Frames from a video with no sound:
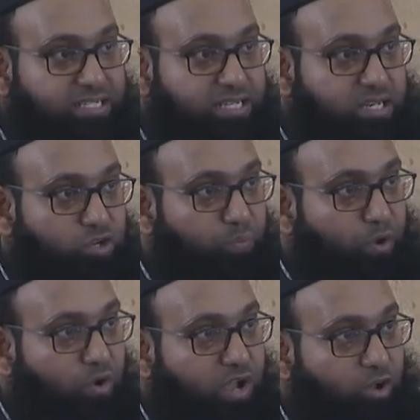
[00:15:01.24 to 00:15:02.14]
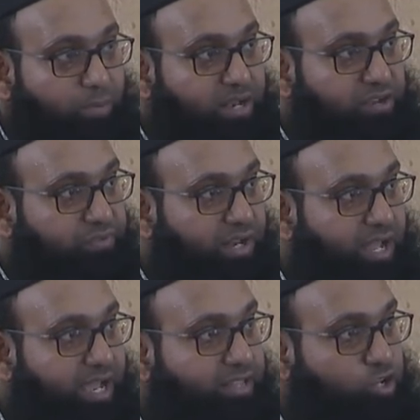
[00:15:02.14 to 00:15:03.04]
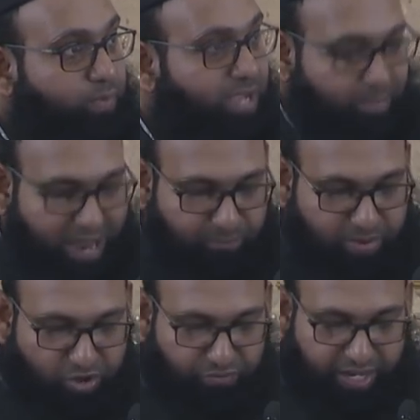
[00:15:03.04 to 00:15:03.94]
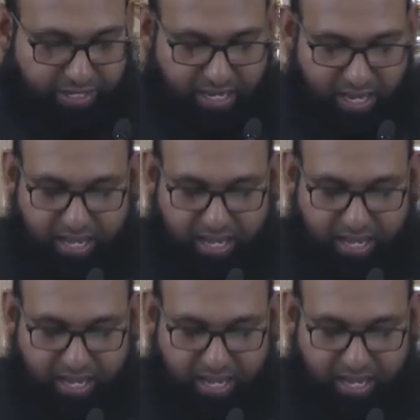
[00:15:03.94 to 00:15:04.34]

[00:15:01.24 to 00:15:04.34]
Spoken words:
a sin, you broke a command of Allah, and then you become happy over it.